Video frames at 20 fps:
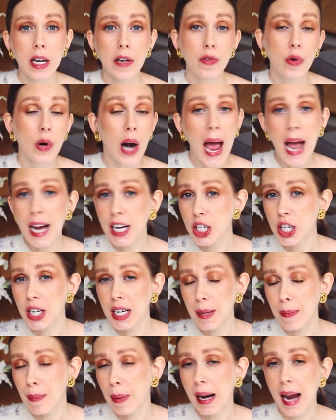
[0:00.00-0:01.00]
if we're
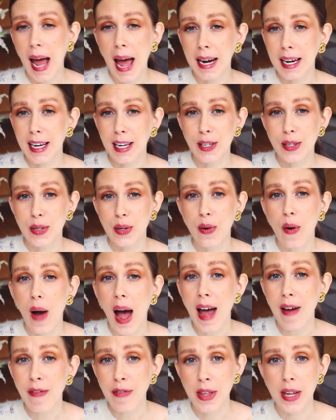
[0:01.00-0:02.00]
actually planning to go
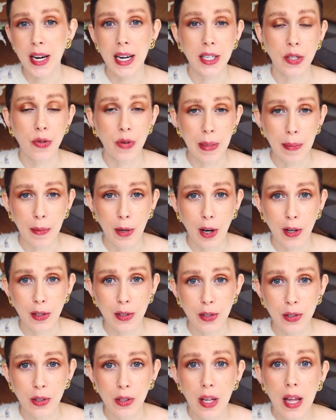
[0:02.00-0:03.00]
after that dream
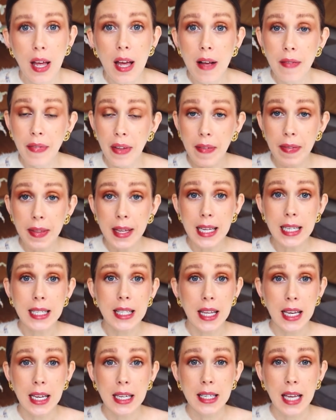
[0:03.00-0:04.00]
castle, then these
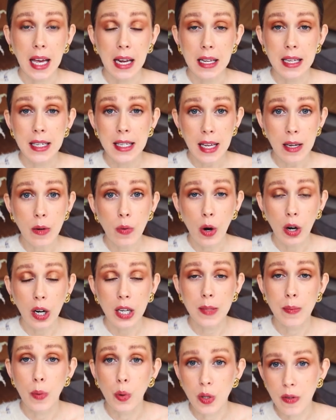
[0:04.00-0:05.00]
things can instead work
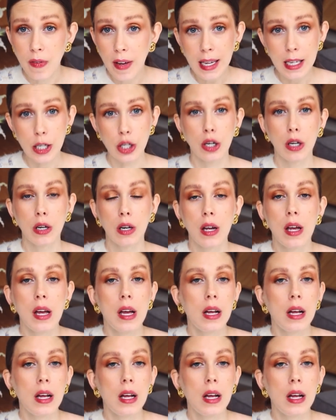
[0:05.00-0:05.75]
as motivation,